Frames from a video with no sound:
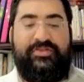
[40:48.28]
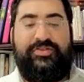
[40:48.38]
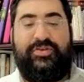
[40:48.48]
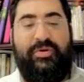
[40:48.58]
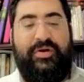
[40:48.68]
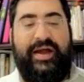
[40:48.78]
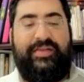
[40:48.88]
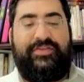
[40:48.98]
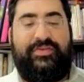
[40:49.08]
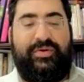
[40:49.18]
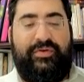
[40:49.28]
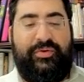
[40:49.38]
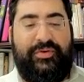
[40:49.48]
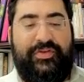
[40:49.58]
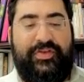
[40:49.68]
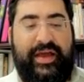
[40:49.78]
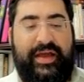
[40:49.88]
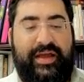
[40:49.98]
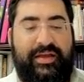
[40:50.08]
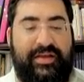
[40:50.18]
The Gemara answered, what did Rav Huna
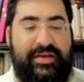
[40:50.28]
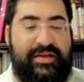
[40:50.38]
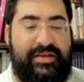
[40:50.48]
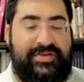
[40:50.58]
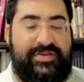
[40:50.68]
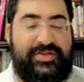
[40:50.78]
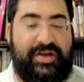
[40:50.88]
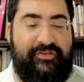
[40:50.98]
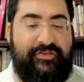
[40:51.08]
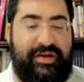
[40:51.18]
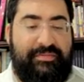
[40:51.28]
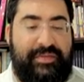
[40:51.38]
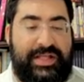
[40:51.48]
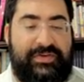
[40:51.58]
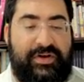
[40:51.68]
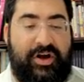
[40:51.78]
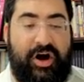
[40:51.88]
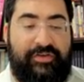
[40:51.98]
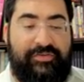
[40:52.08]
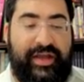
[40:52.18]
say? Sovereign mitzvah
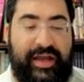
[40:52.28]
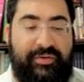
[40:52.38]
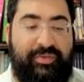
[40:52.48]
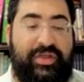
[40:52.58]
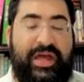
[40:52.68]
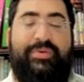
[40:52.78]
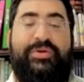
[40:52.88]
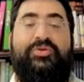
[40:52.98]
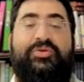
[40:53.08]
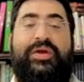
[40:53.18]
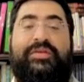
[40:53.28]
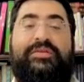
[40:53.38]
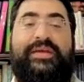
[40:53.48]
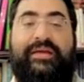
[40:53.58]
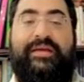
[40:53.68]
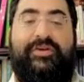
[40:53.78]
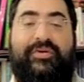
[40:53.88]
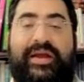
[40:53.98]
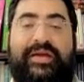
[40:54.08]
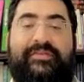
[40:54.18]
ka'avnei. When they were doing the digging of the
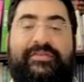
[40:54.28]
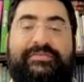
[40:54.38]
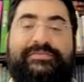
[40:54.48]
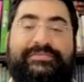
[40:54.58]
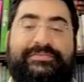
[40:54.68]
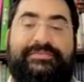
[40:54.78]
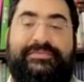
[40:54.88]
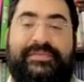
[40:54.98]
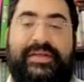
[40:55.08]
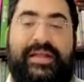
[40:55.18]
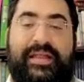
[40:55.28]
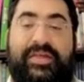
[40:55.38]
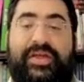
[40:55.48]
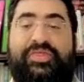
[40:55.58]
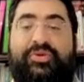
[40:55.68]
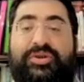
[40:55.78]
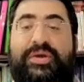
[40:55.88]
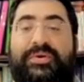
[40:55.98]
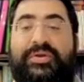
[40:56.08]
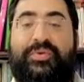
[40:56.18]
grave, they thought
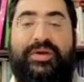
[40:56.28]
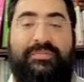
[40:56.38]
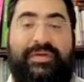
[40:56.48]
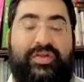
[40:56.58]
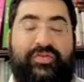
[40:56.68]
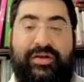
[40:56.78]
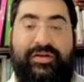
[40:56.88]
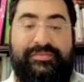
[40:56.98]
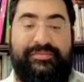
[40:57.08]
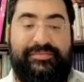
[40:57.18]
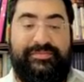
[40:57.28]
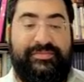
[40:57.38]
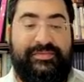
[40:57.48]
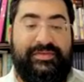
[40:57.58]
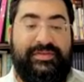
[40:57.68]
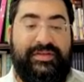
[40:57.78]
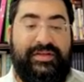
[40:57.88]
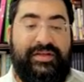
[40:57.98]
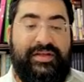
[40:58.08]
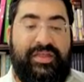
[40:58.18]
they were doing a mitzvah.
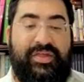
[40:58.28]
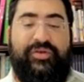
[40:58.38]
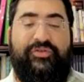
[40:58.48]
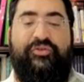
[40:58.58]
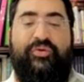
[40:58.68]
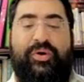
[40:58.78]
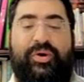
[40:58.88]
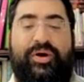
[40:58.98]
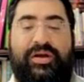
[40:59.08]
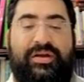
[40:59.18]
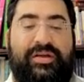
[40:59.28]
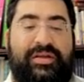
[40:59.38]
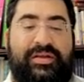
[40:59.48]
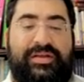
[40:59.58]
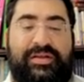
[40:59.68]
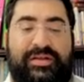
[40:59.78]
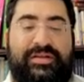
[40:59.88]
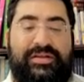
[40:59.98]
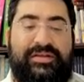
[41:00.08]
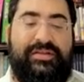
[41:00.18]
Therefore,
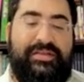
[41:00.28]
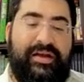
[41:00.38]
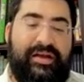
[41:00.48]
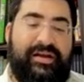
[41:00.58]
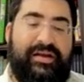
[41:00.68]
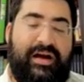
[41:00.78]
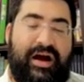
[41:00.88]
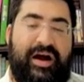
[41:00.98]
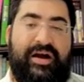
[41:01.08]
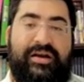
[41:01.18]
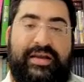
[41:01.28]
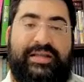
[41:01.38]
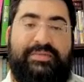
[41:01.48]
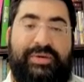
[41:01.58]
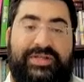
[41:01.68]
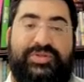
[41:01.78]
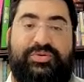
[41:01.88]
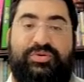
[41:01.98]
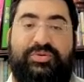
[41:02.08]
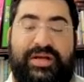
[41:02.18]
they are not
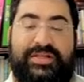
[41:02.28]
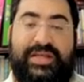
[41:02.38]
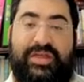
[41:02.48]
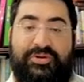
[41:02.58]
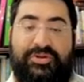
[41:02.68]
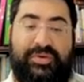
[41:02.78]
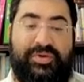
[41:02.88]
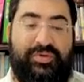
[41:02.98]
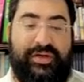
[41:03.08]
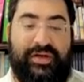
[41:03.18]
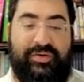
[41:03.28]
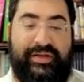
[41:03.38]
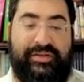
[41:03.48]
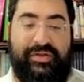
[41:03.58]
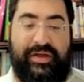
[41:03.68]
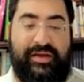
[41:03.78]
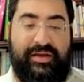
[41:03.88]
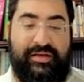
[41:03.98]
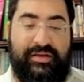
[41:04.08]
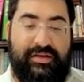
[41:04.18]
pasul because they thought they were doing the right thing.
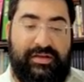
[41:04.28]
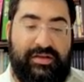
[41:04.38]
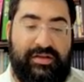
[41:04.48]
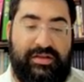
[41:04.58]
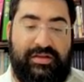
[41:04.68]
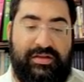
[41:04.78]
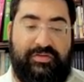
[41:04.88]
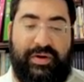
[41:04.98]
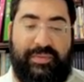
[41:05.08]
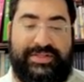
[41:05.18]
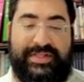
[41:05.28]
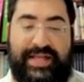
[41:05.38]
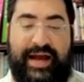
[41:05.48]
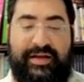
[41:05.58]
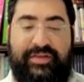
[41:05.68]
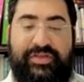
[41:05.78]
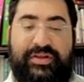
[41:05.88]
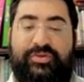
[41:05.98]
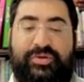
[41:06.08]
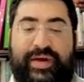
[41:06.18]
Papa says, how come they think
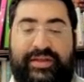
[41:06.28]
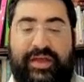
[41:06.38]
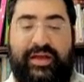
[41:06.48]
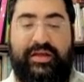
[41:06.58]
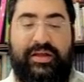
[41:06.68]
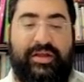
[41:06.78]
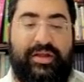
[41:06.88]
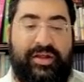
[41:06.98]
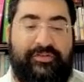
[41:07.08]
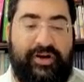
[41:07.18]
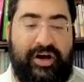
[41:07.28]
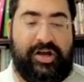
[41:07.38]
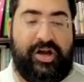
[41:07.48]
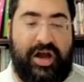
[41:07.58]
they're doing the right thing? I